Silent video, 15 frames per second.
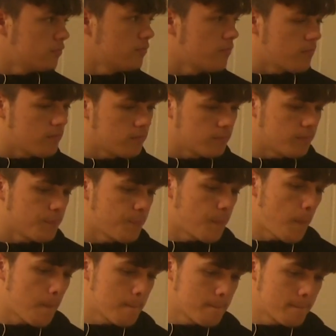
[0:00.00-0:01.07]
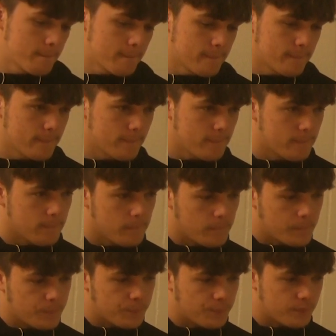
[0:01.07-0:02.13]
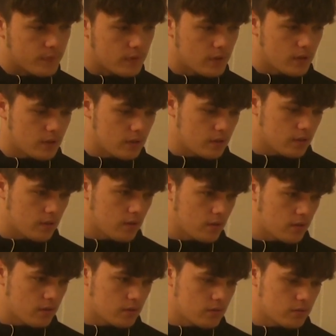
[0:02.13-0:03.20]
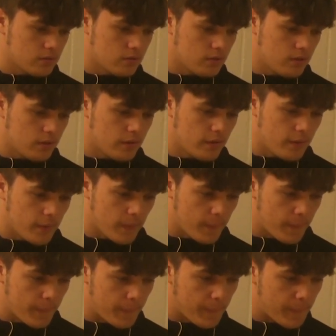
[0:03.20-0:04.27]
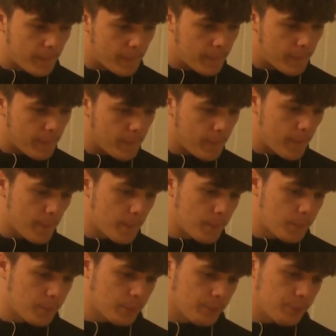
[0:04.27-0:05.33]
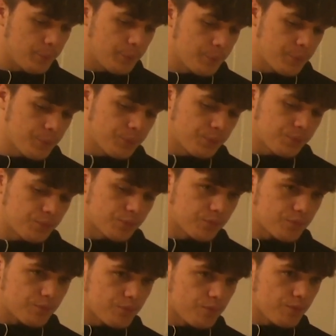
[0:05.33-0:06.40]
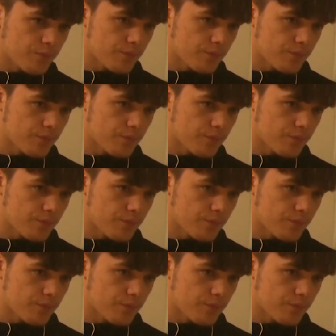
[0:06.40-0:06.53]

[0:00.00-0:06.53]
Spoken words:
(not speaking)